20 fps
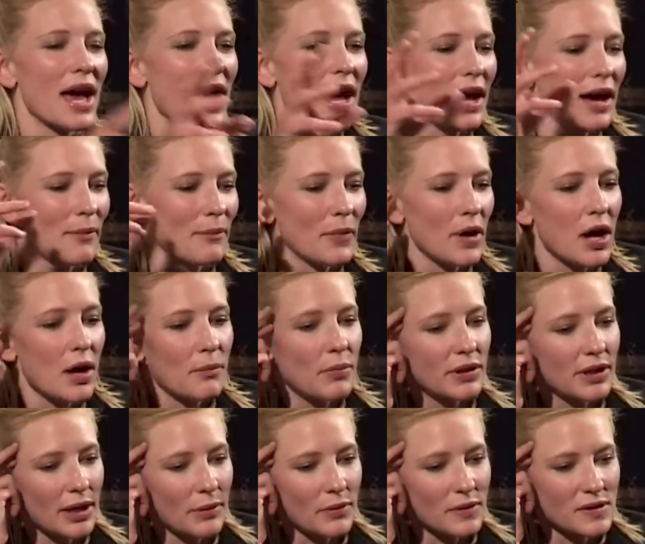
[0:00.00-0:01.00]
um,
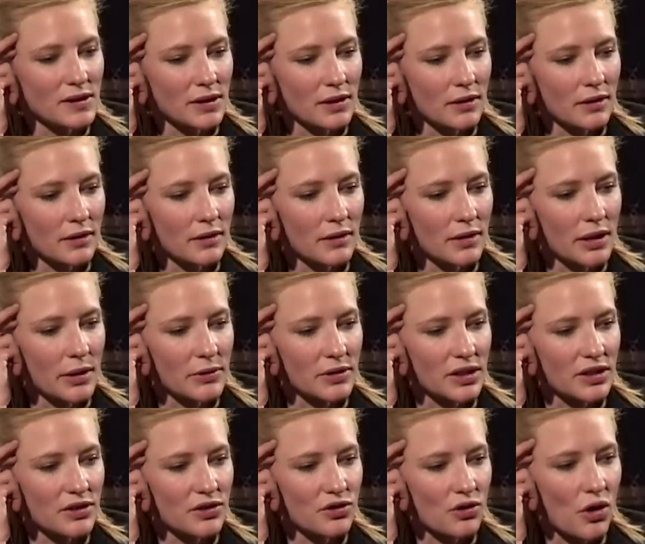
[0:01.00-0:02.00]
but there was there was
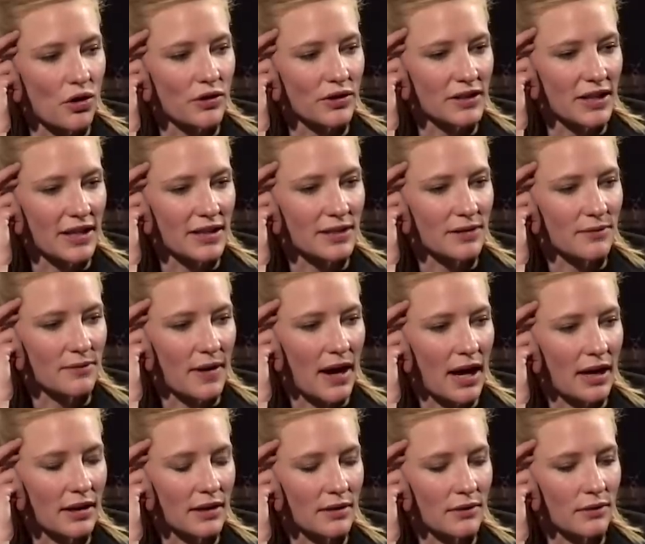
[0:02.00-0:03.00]
a strong sense of
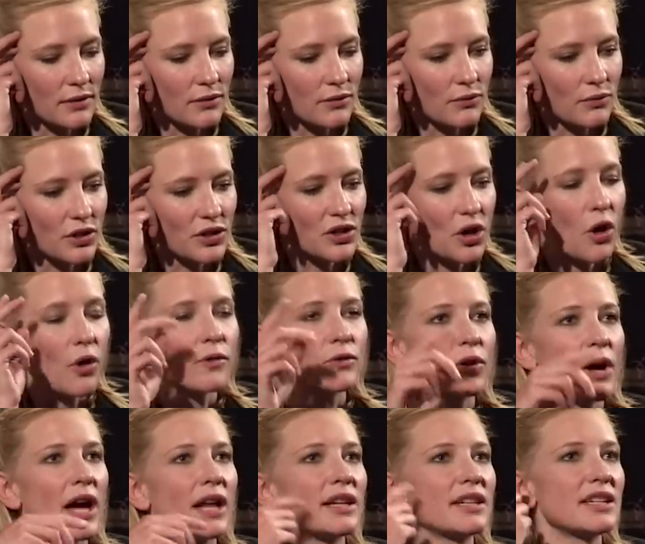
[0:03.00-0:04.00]
unresolved
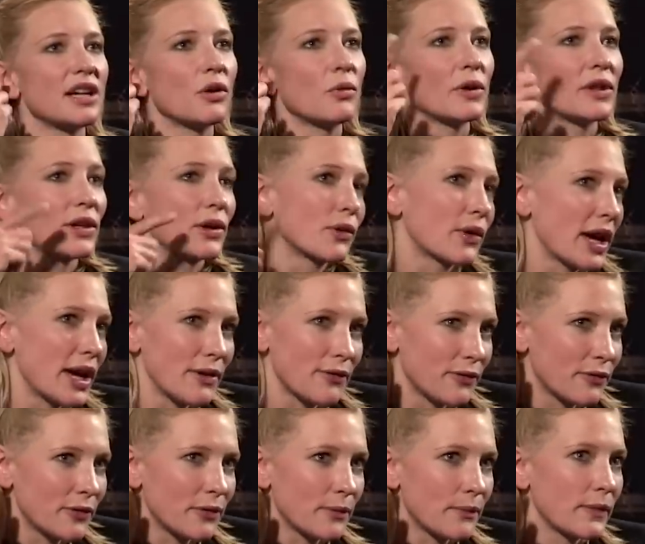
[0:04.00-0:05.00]
or undealt with
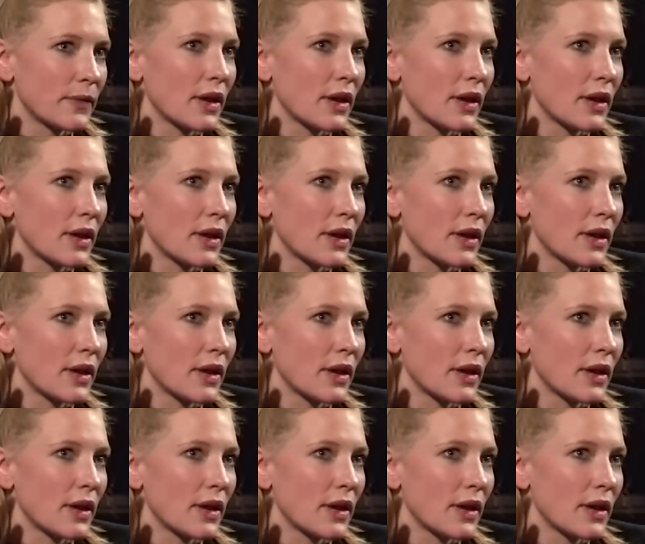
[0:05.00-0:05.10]
grief,